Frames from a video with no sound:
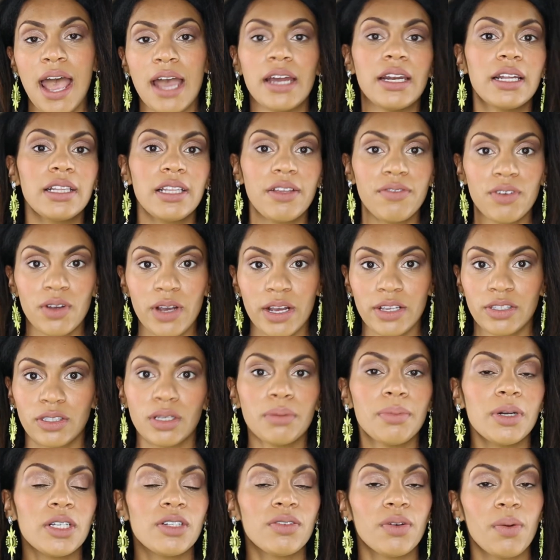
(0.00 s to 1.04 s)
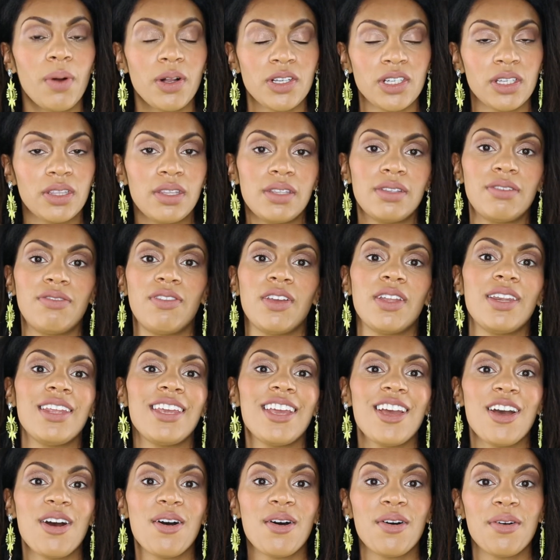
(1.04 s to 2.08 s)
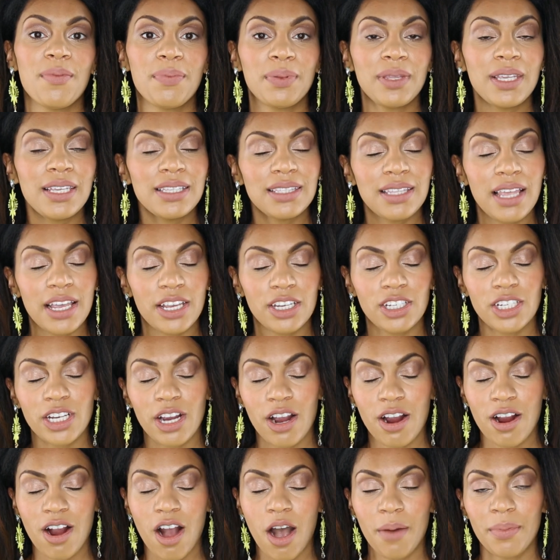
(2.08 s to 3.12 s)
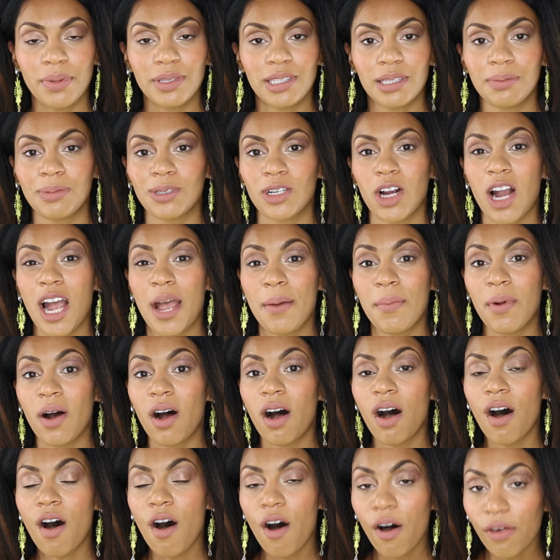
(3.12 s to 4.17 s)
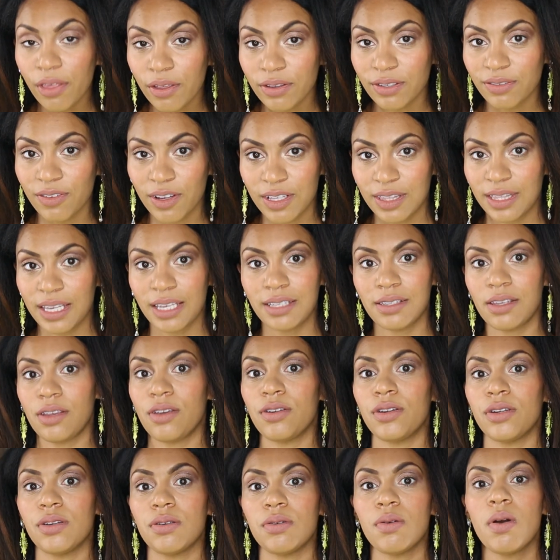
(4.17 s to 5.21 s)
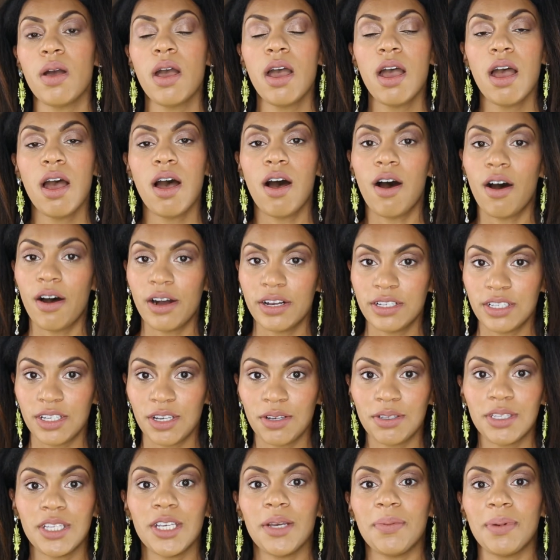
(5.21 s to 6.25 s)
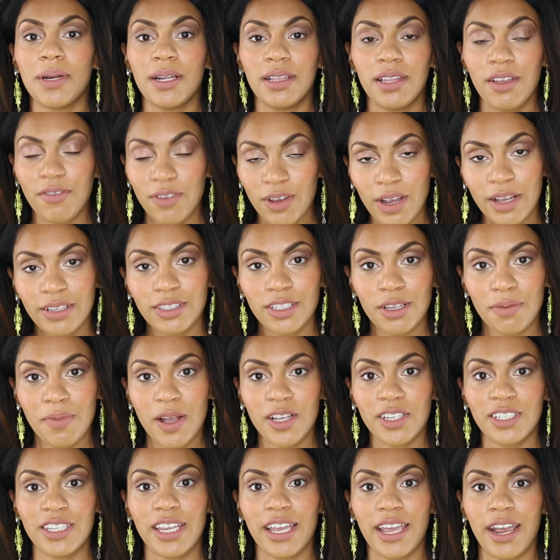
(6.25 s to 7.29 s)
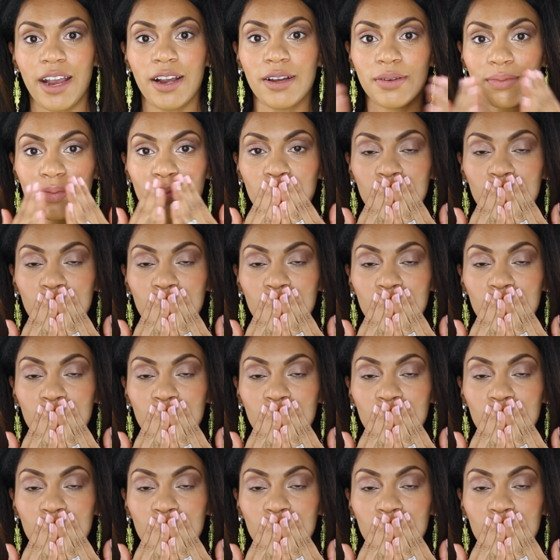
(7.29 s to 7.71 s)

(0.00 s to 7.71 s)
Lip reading: And I love you guys so much for watching this video. Please like, share, comment, subscribe, all those fun things that you do on YouTube. And I love you guys so much. Take care.